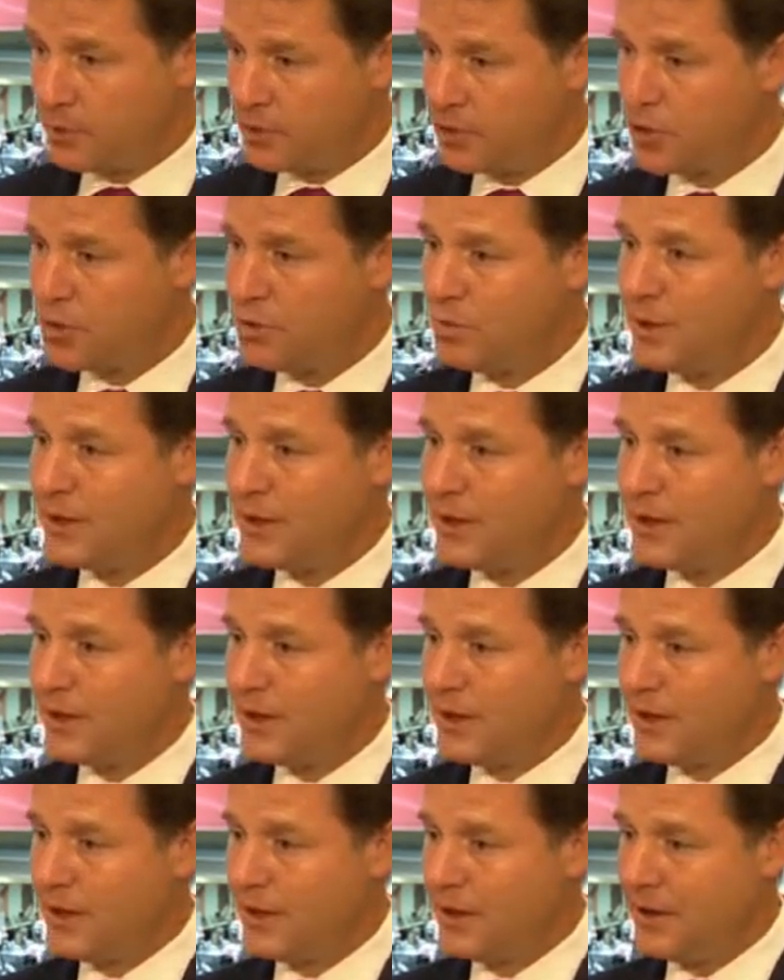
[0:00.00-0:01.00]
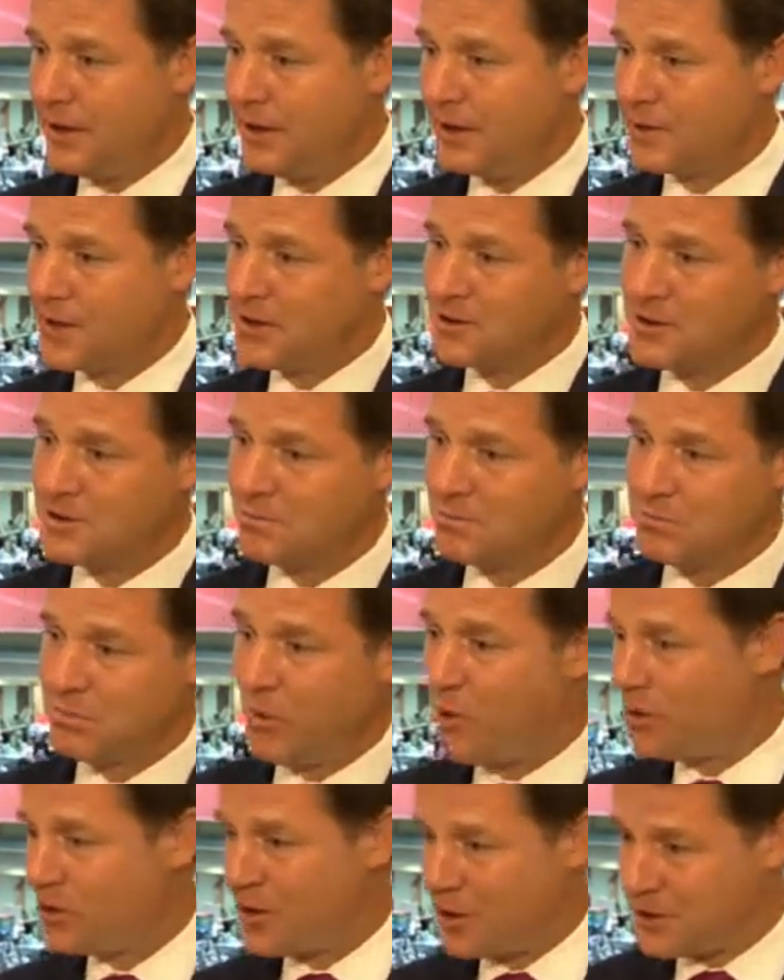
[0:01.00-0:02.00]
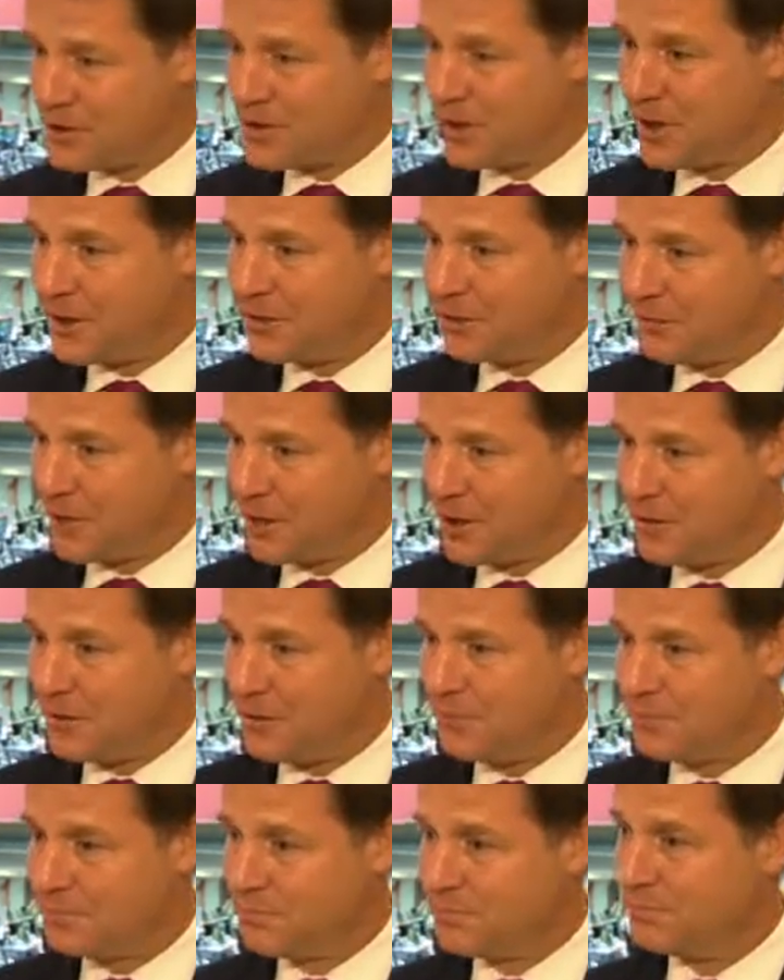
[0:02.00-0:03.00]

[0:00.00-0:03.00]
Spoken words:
Do we, in a sense, walk the other side of the road,